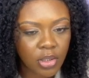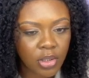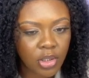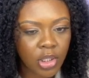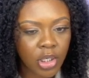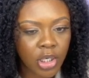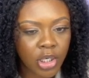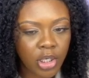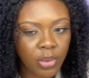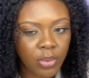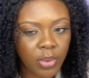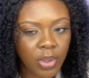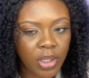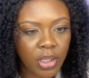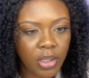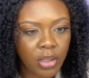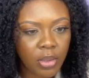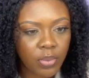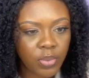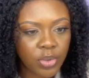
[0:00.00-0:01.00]
so you're going to want
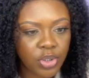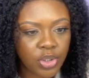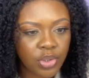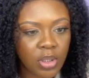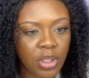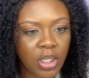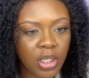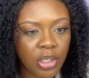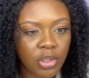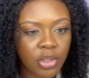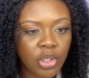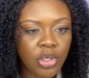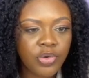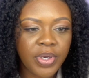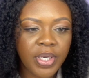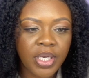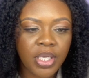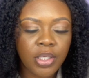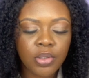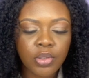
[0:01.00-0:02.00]
to, once you click on the
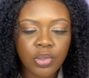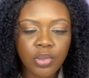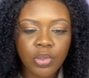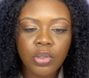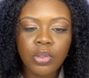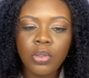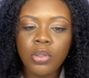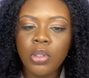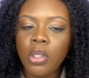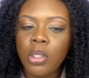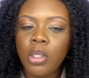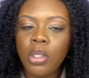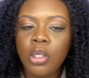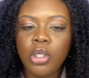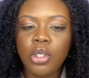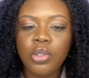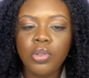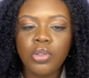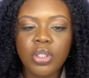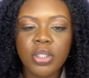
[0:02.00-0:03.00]
gradient tool,
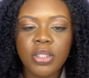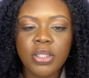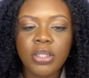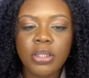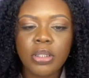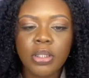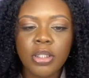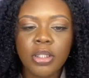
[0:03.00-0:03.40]
you just